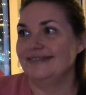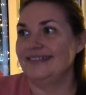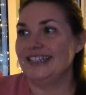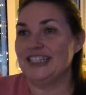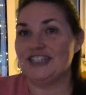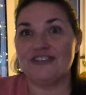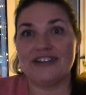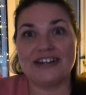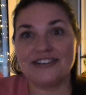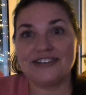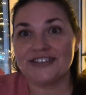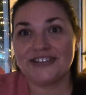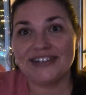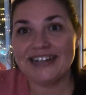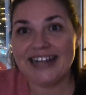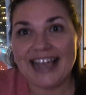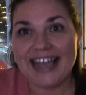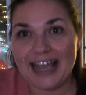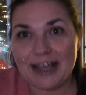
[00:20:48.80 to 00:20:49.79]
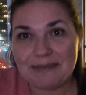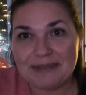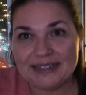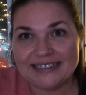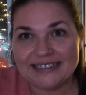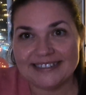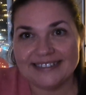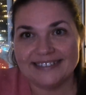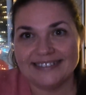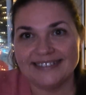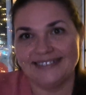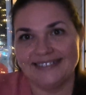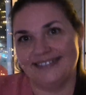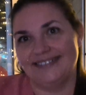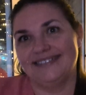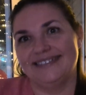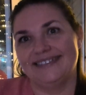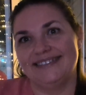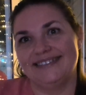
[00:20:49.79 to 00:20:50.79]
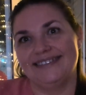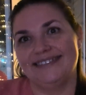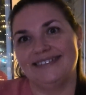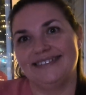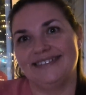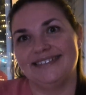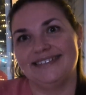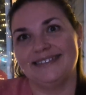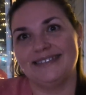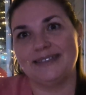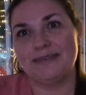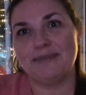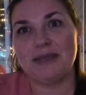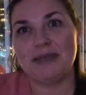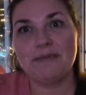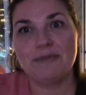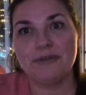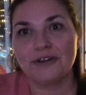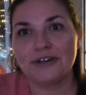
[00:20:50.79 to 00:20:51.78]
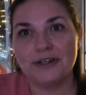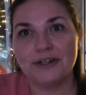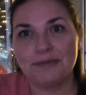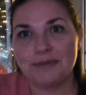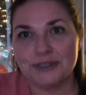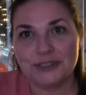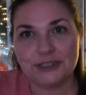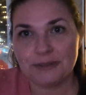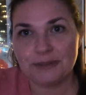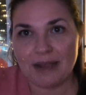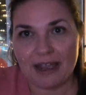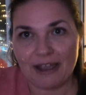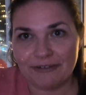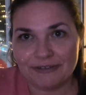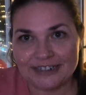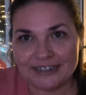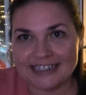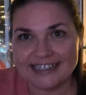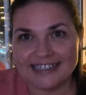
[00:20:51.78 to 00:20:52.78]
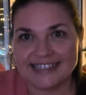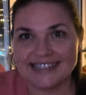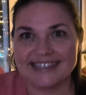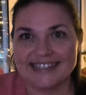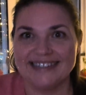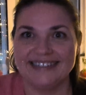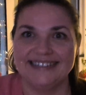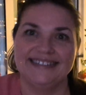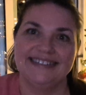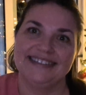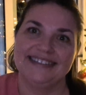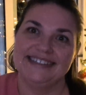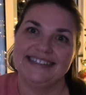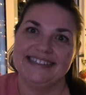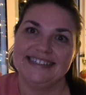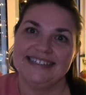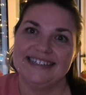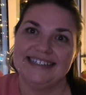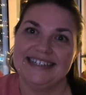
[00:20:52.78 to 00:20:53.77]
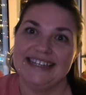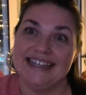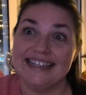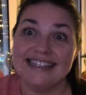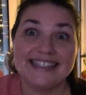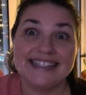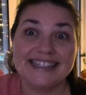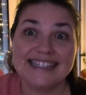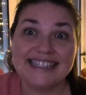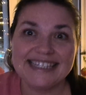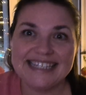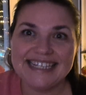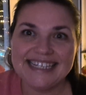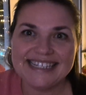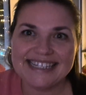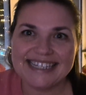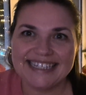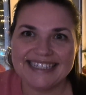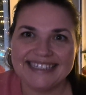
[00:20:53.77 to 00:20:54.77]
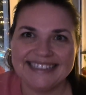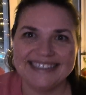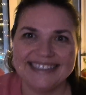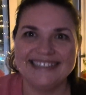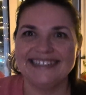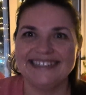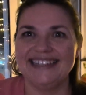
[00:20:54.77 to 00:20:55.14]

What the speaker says: The triggers are gonna happen. The people are gonna push your boundaries. It's the season.